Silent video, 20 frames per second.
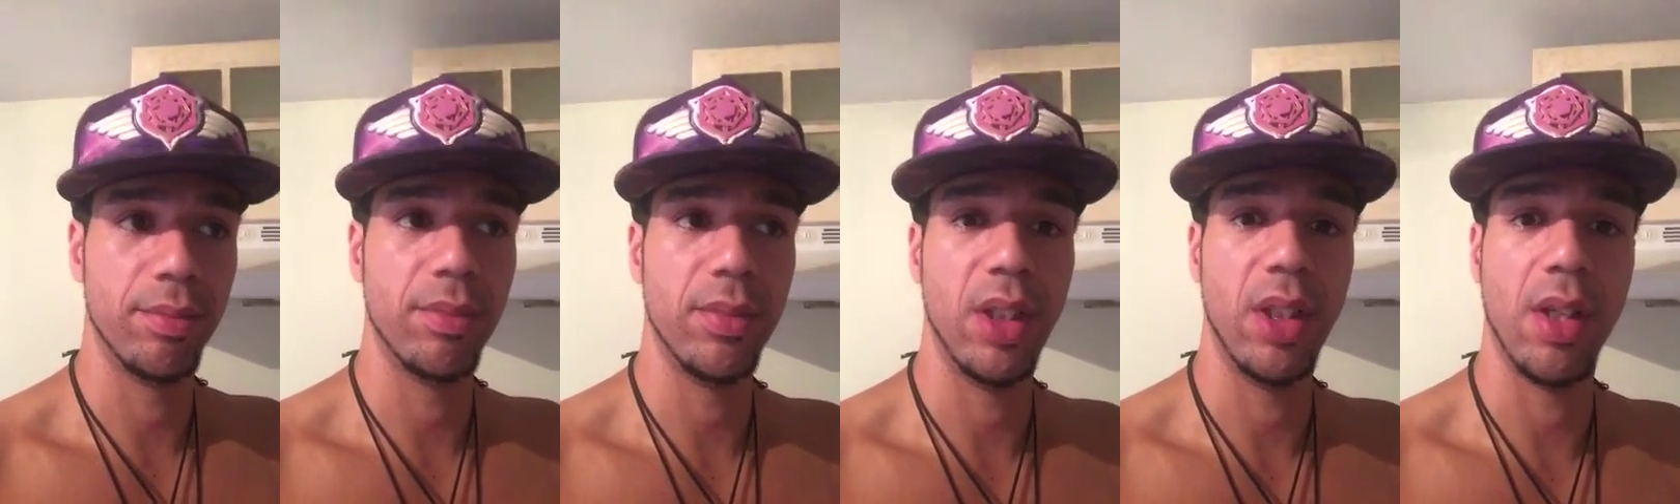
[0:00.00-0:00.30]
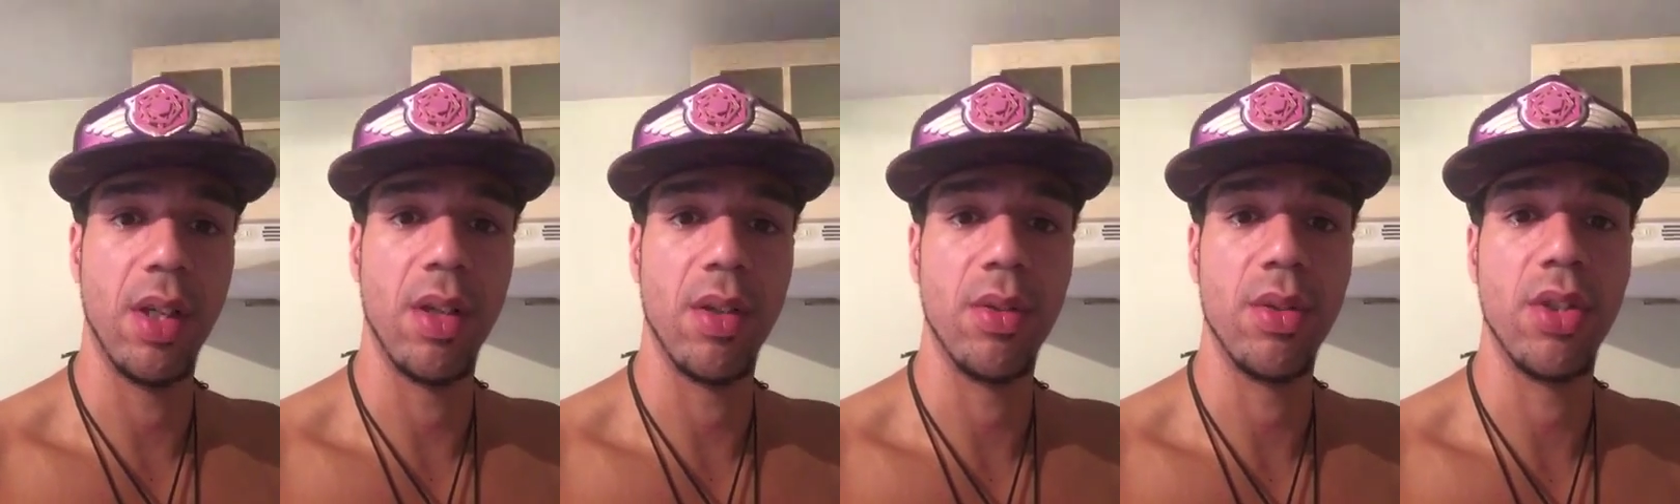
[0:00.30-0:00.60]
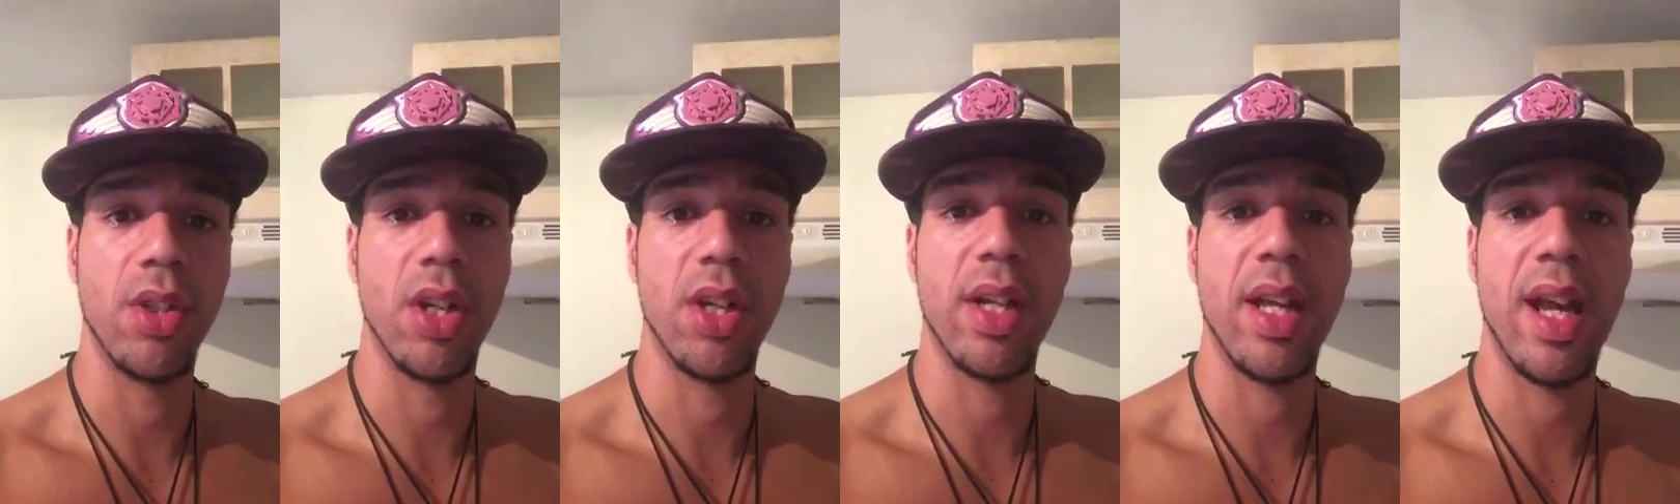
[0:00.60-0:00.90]
you know,
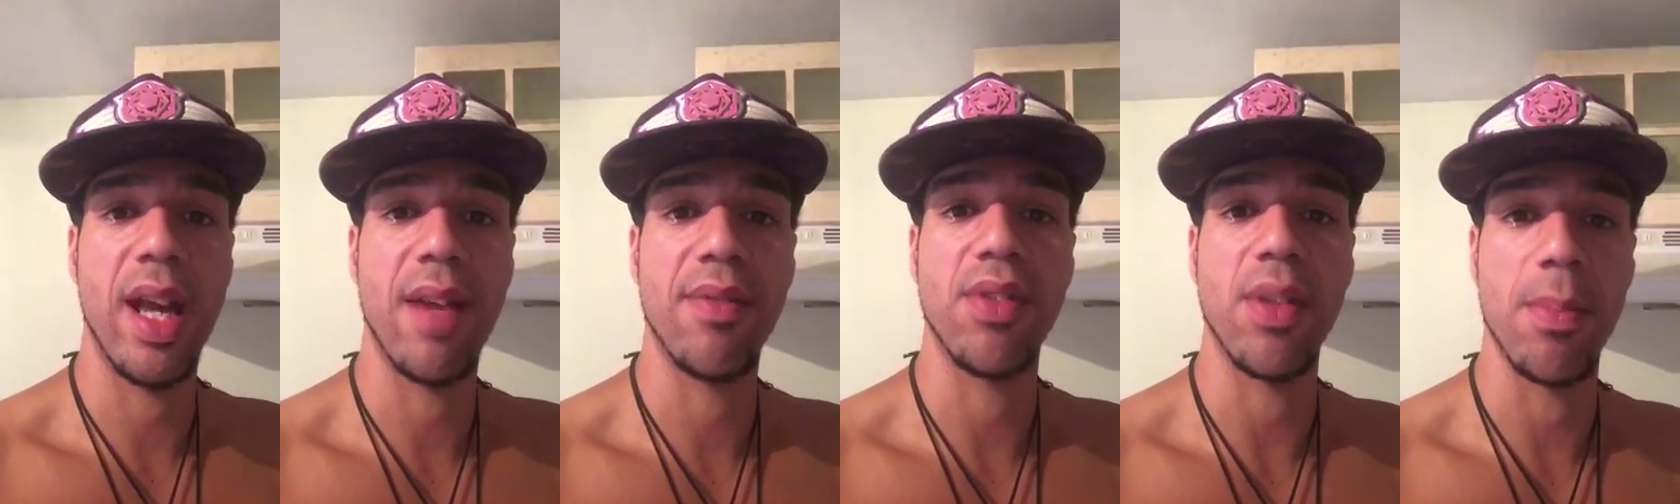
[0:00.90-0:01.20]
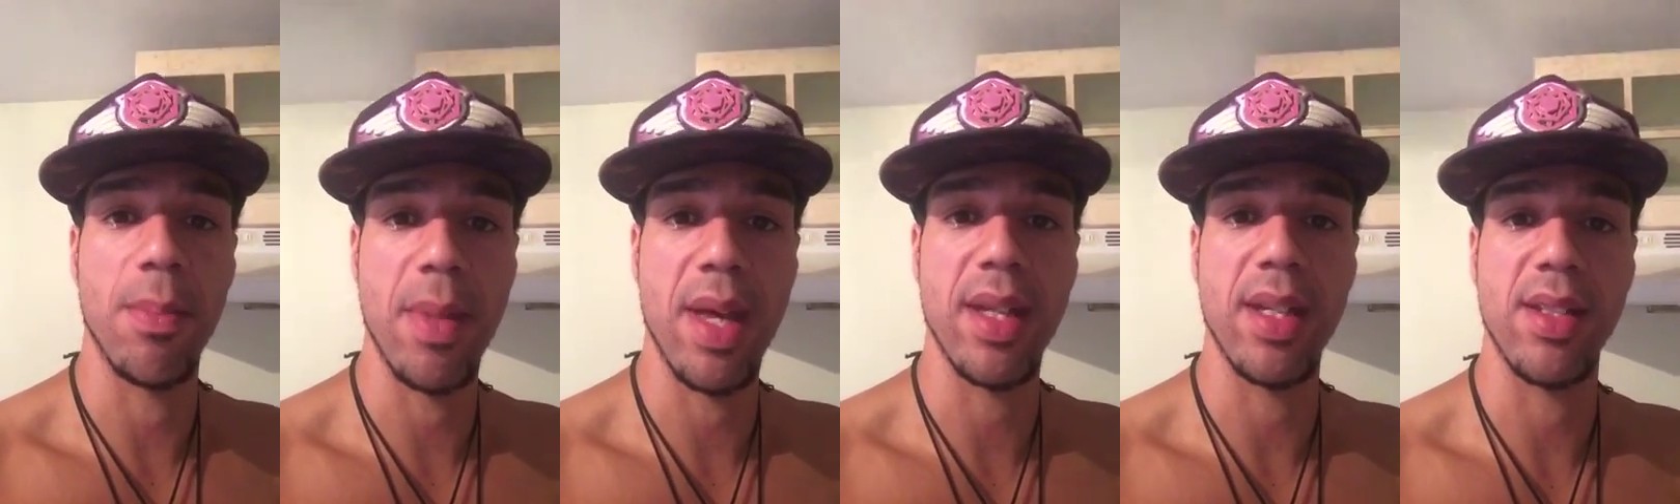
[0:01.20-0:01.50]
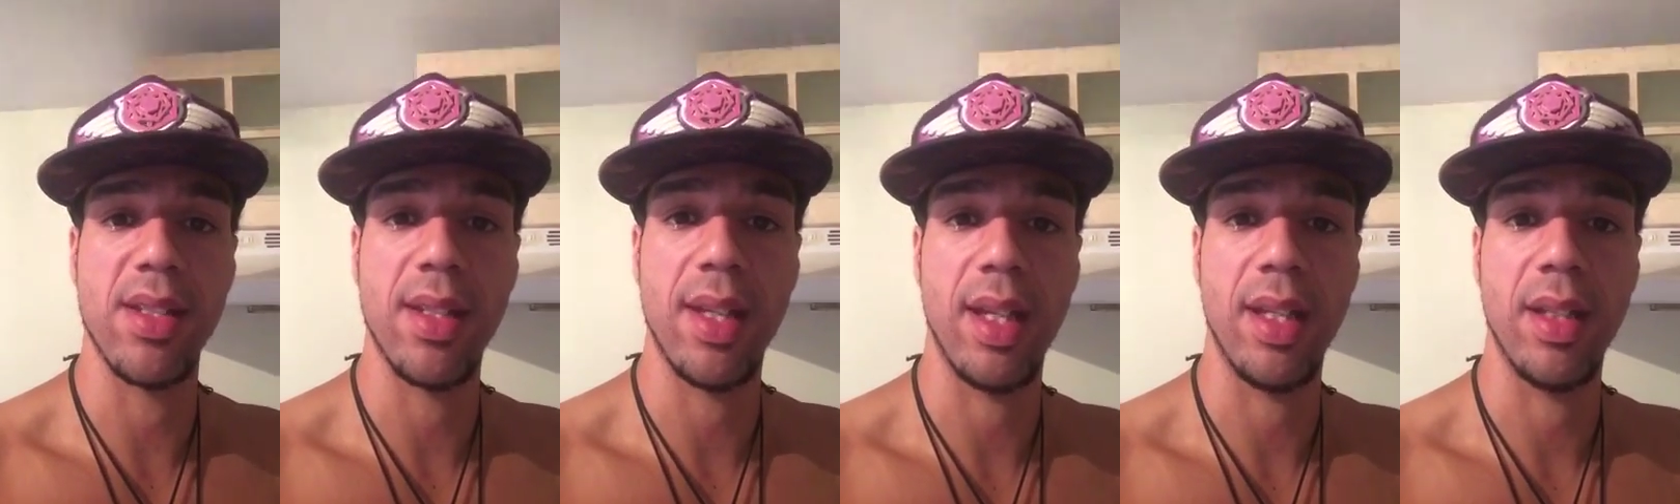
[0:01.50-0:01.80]
you're going to have to
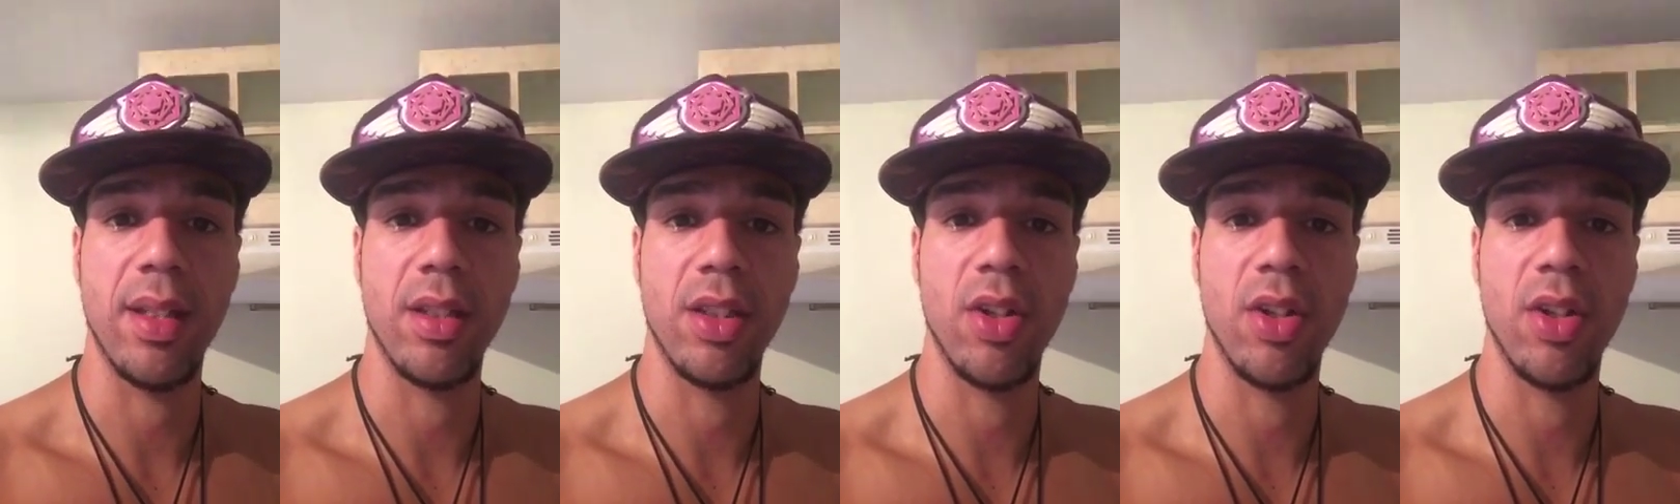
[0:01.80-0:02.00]
meditate.